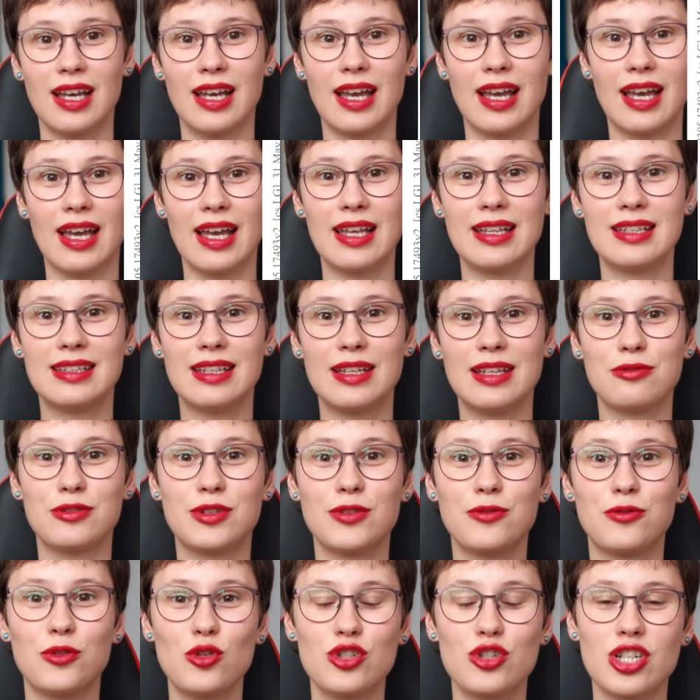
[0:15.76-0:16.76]
And if
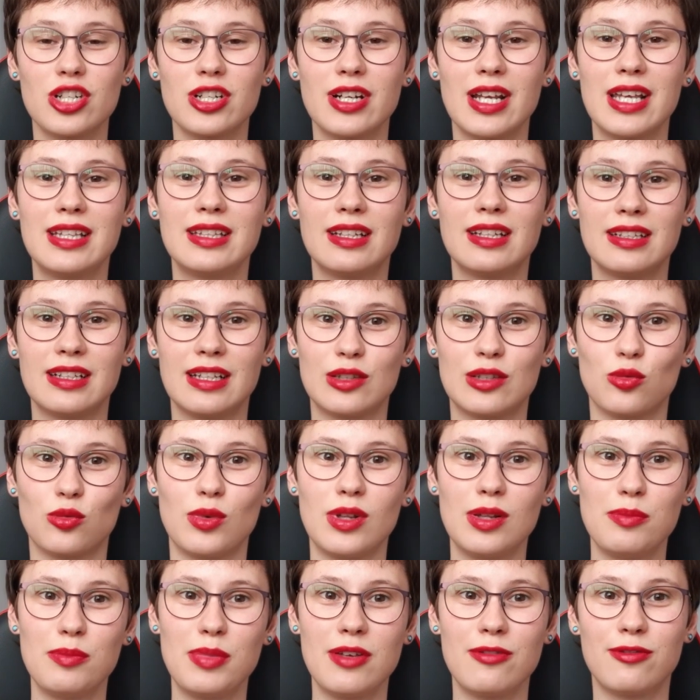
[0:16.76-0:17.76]
the future internet
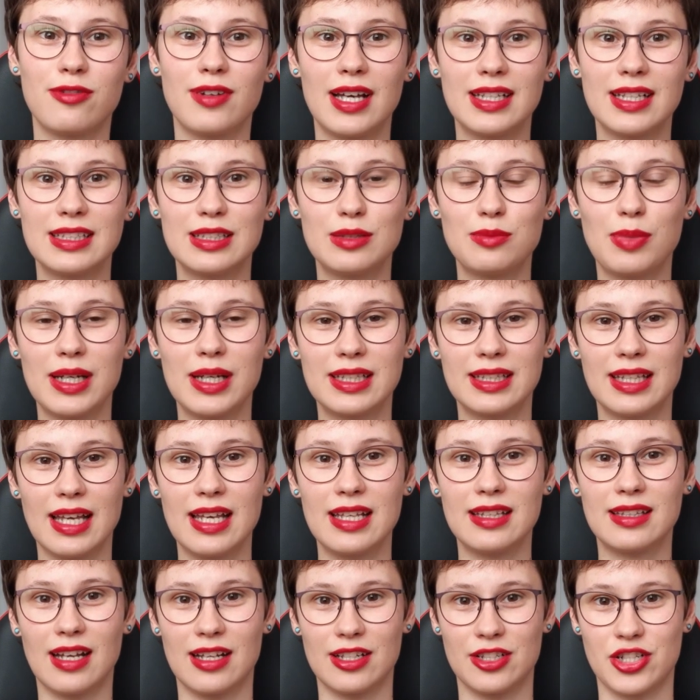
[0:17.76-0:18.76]
will be flooded by
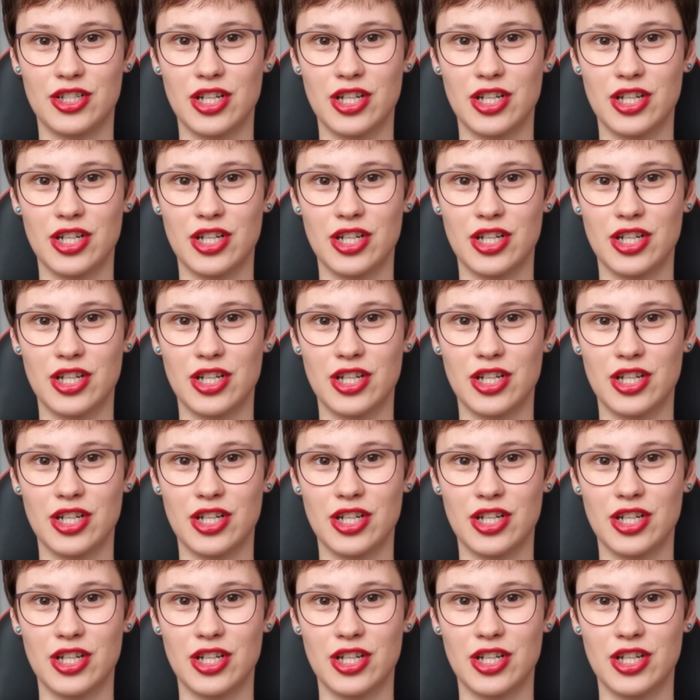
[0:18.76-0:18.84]
data